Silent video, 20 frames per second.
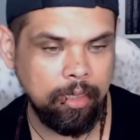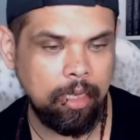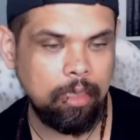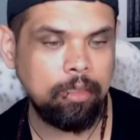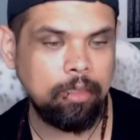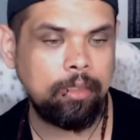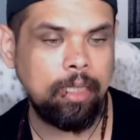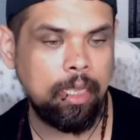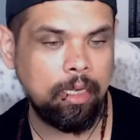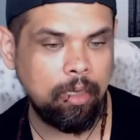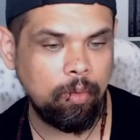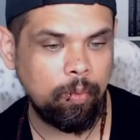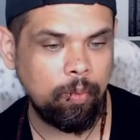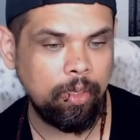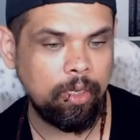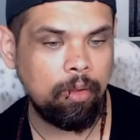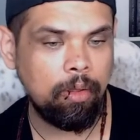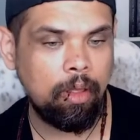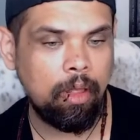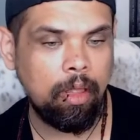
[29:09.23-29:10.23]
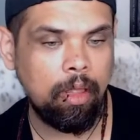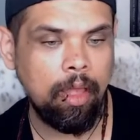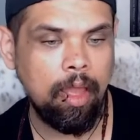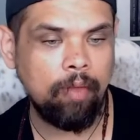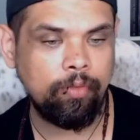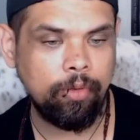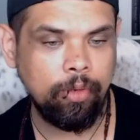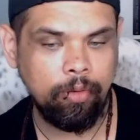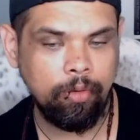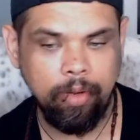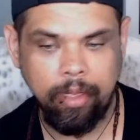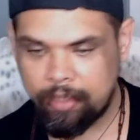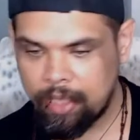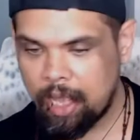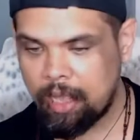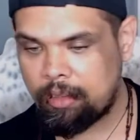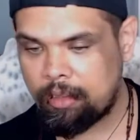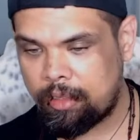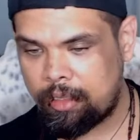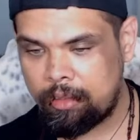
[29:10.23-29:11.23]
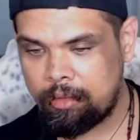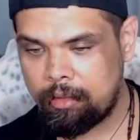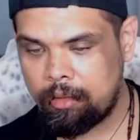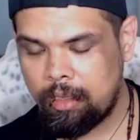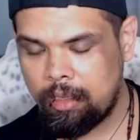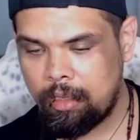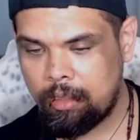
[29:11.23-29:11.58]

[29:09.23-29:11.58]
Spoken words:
understanding, we don't all have to agree. Exactly.